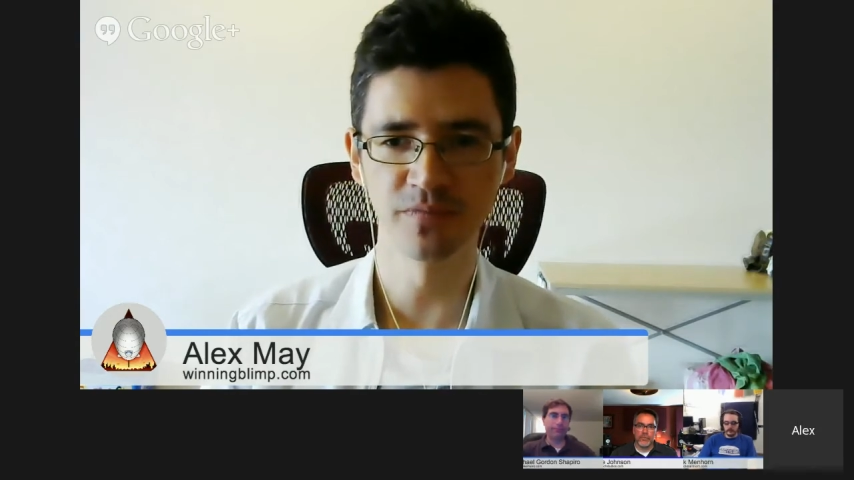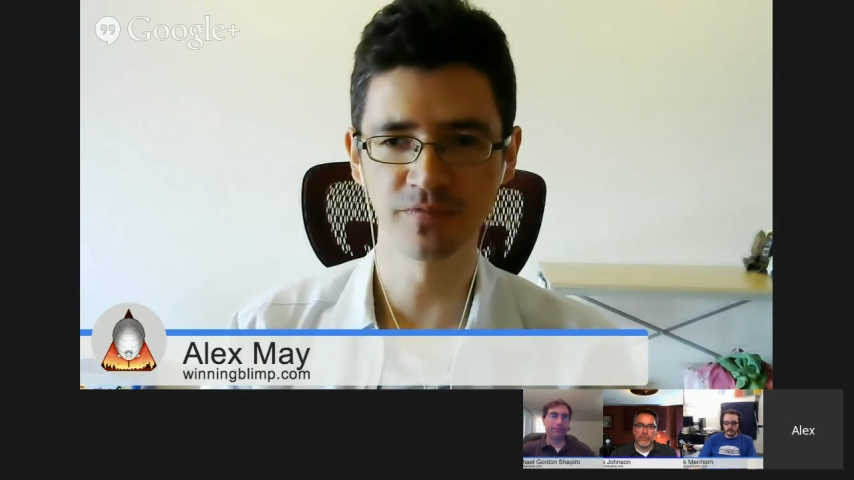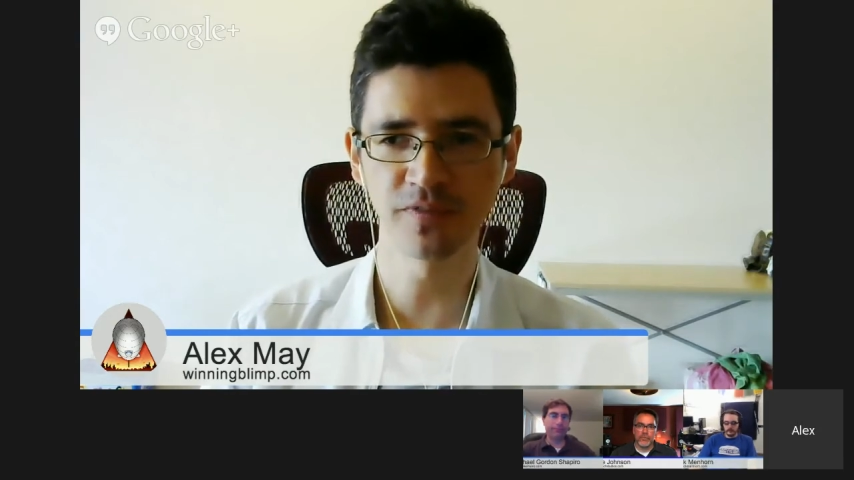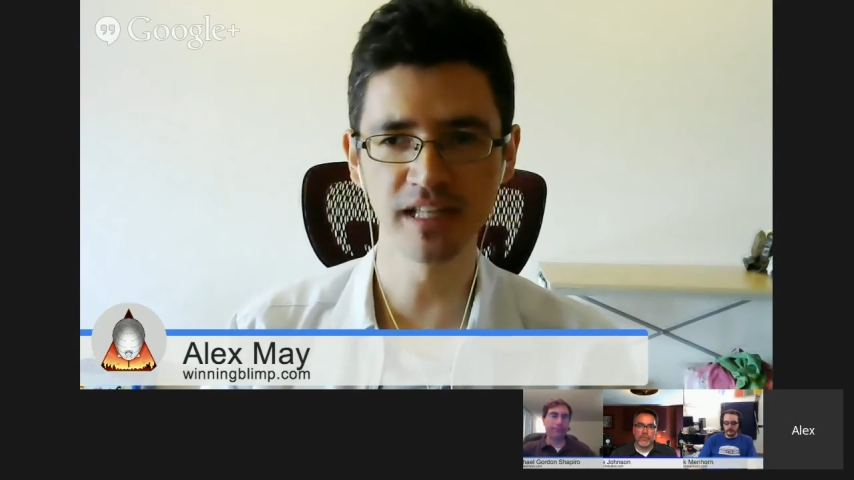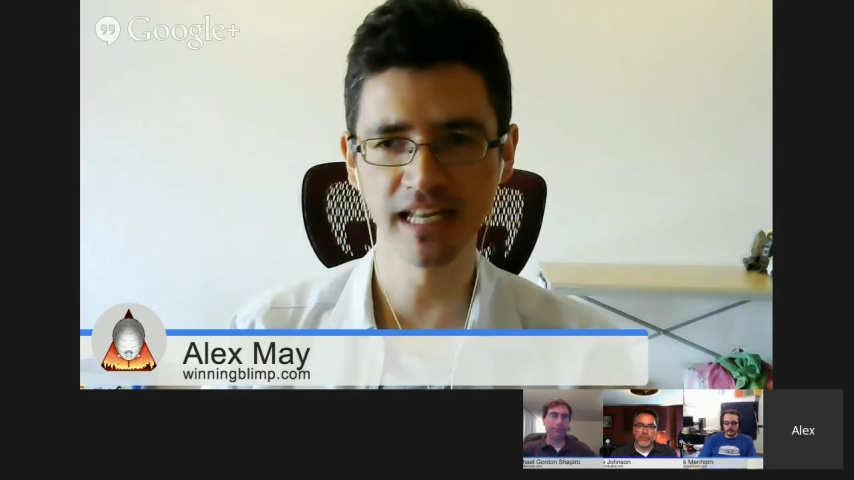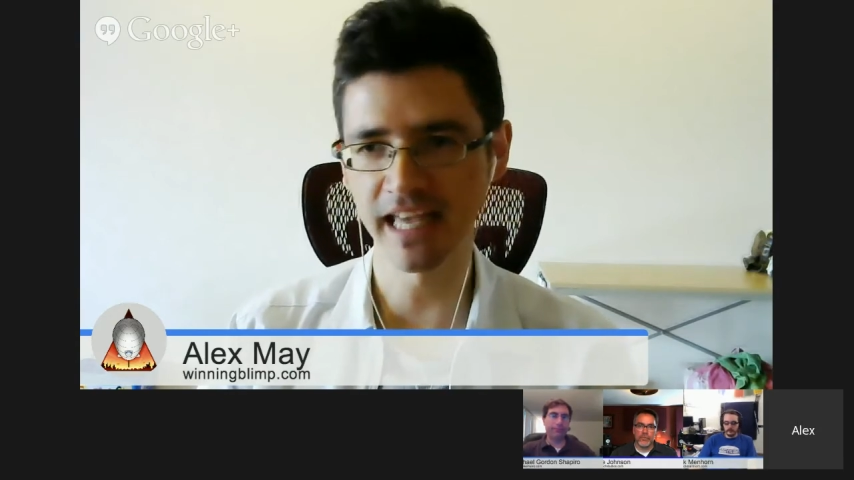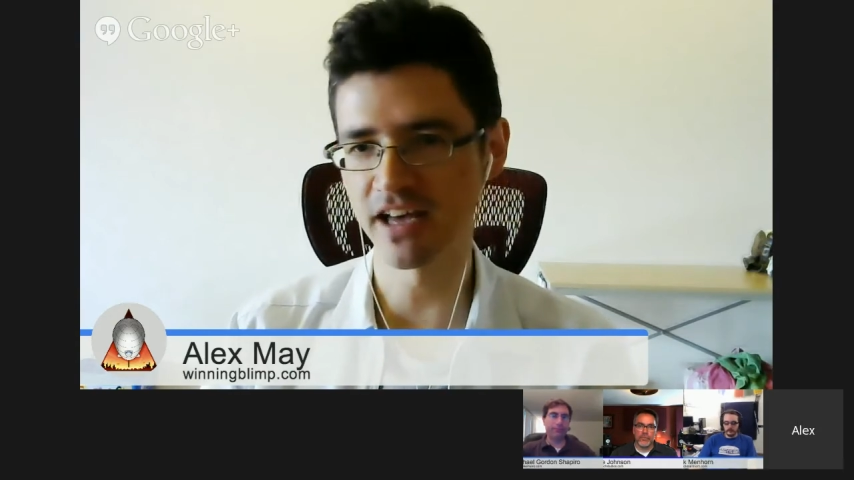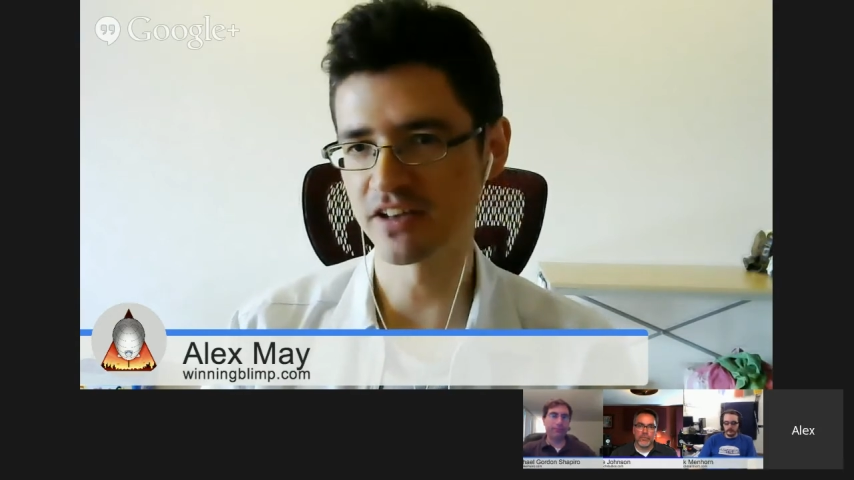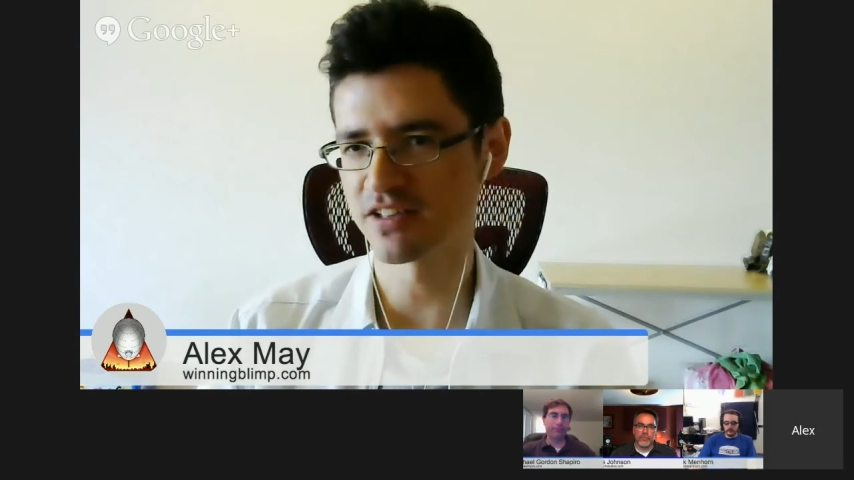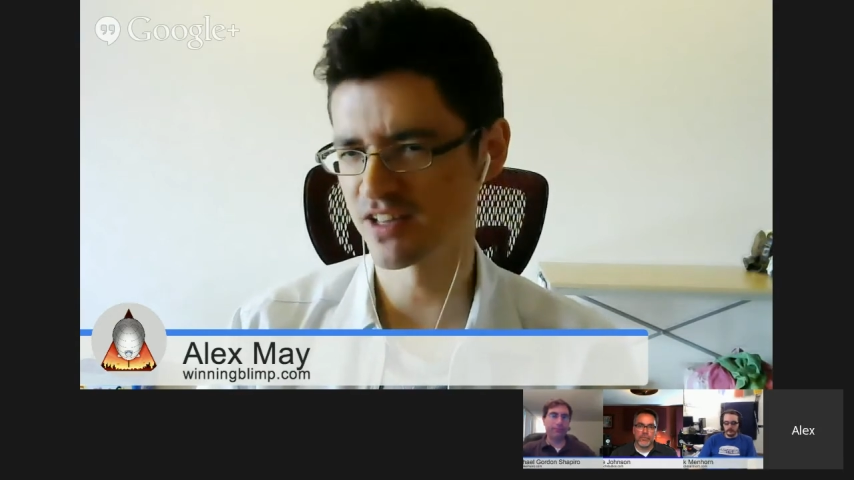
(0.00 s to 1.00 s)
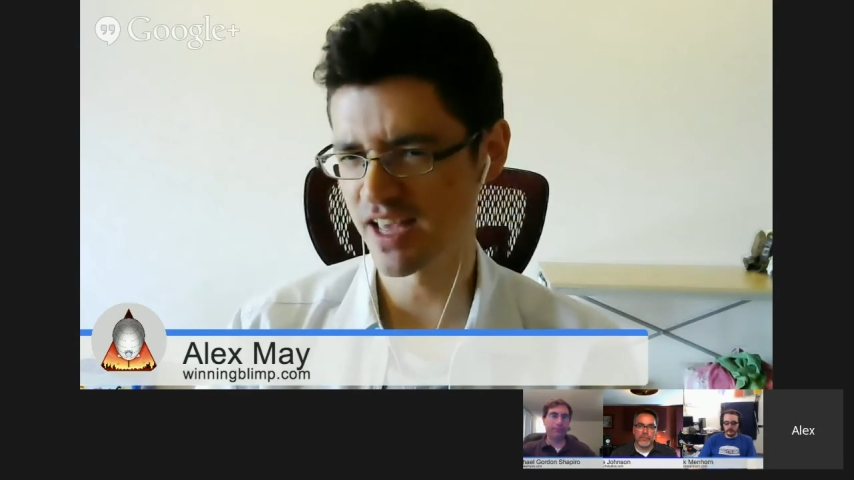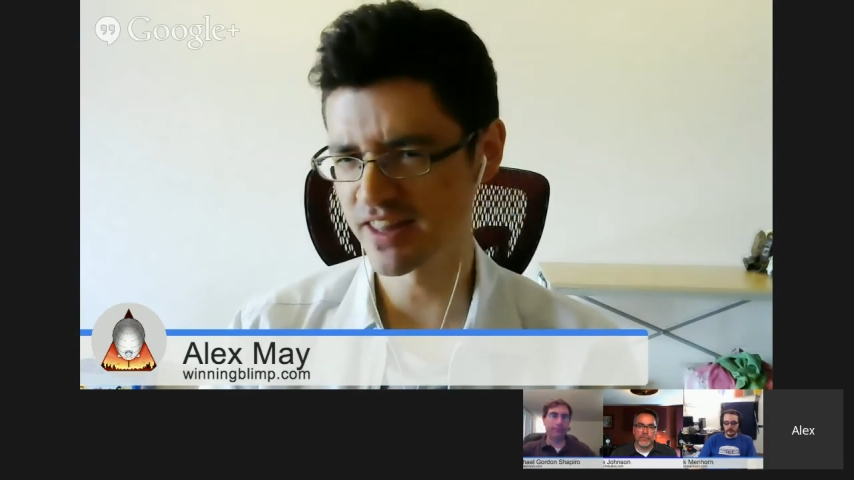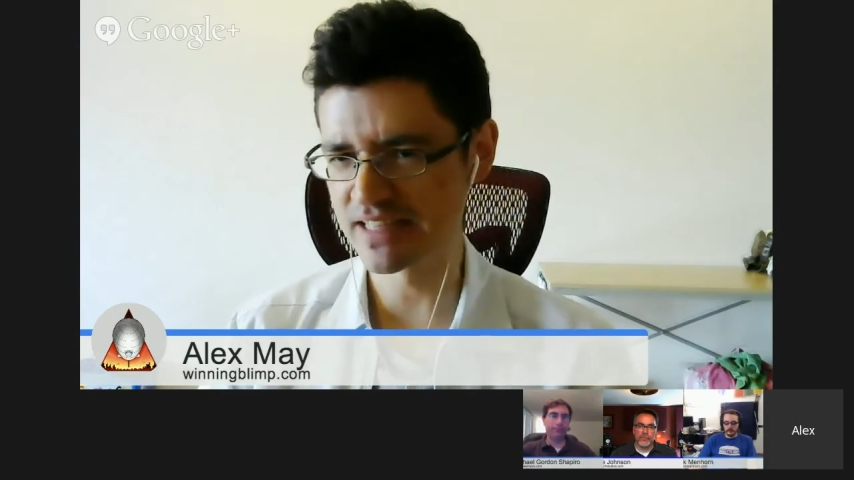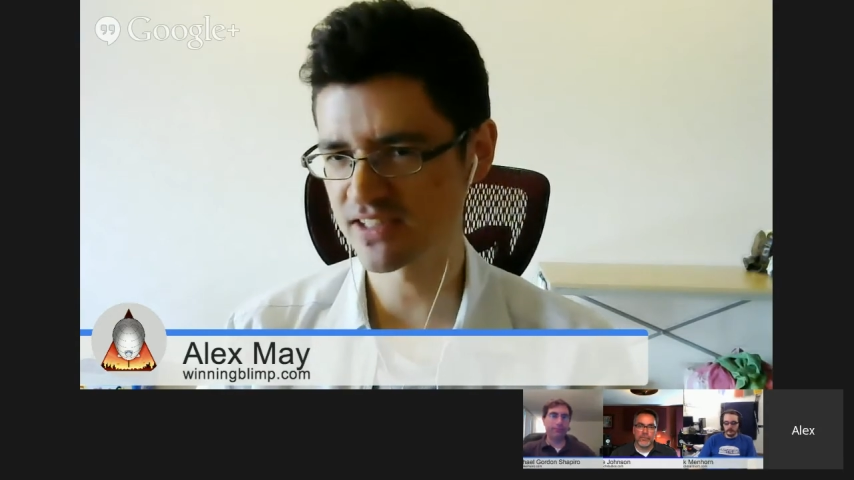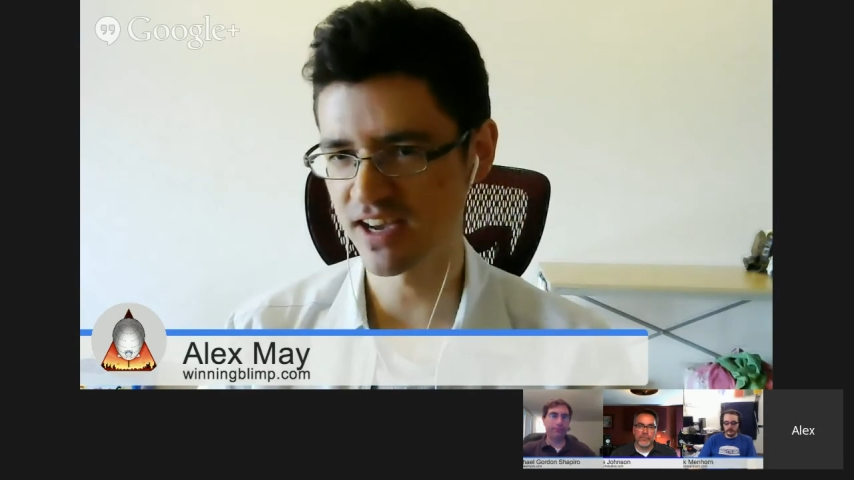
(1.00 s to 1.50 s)
feeling out, are
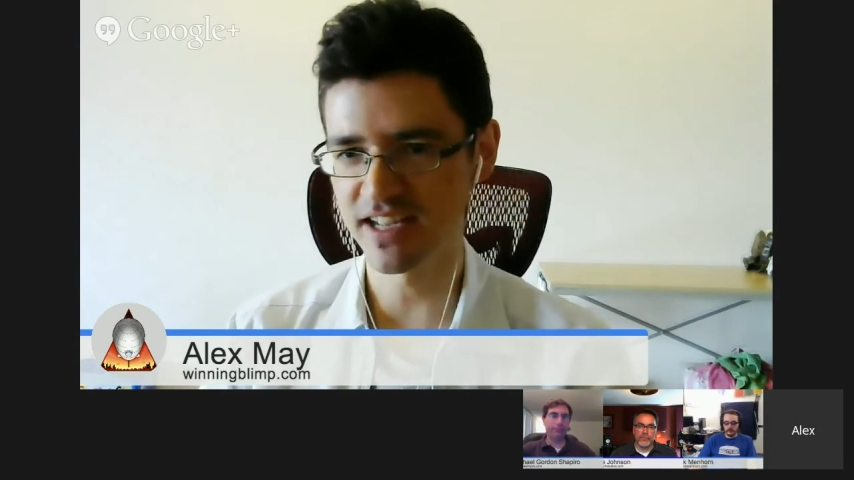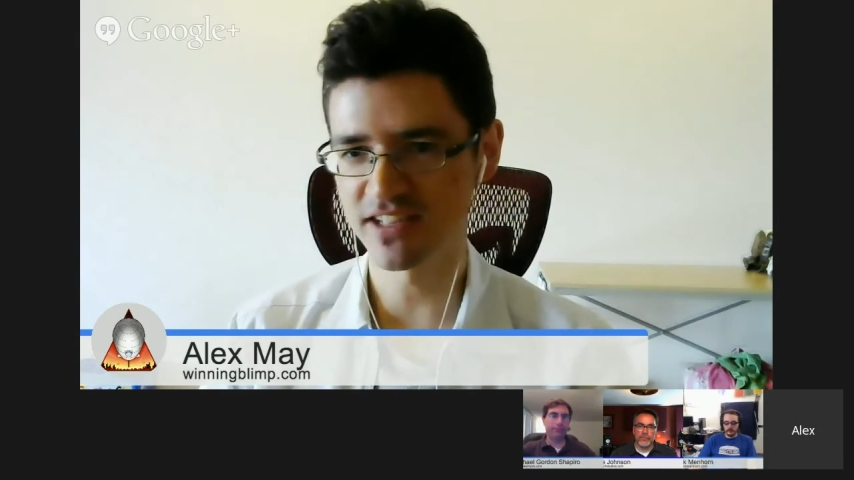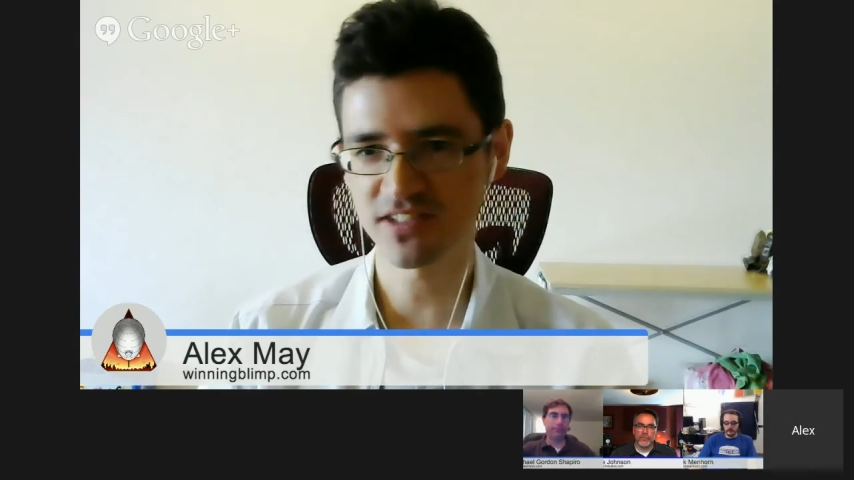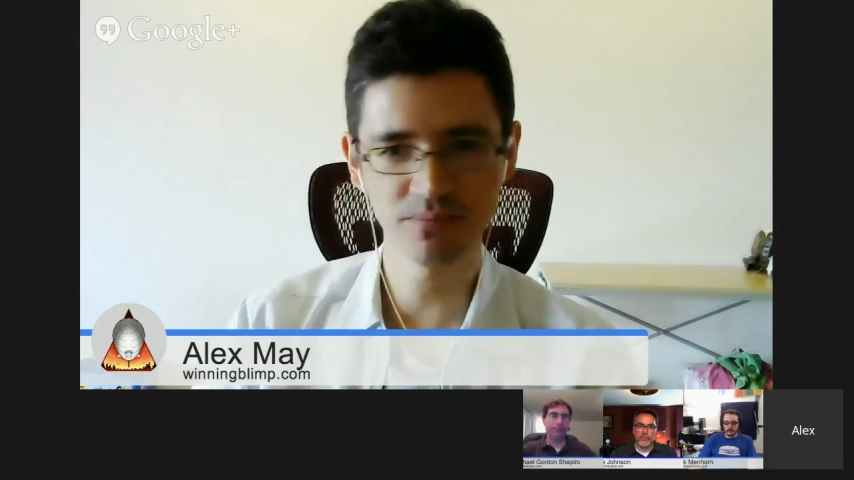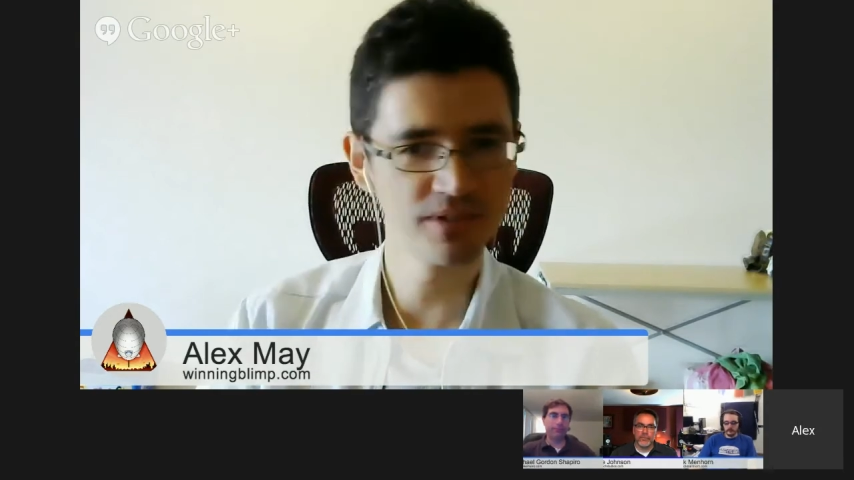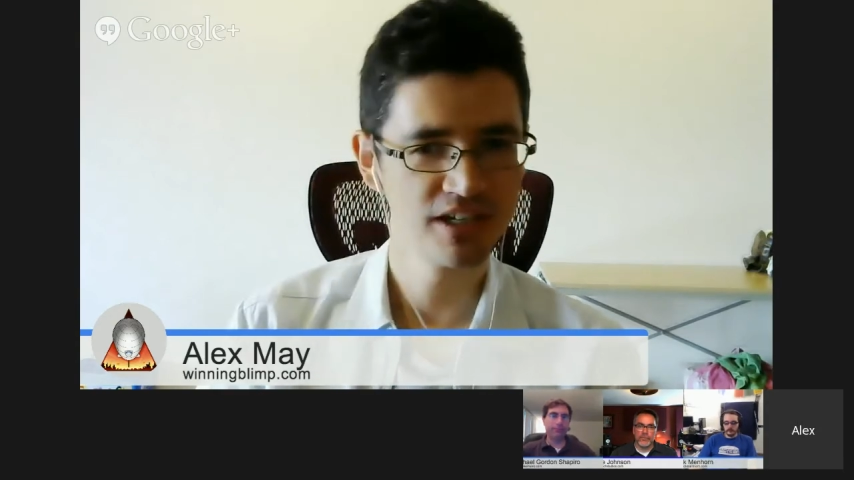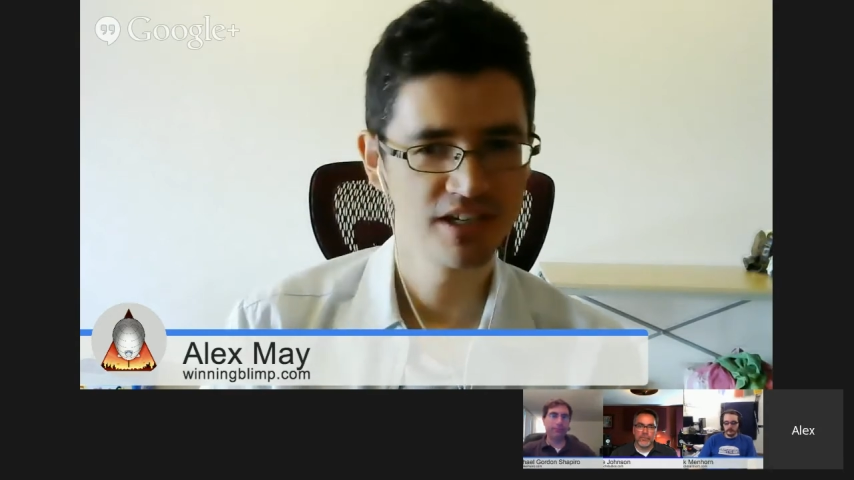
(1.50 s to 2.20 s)
these guys,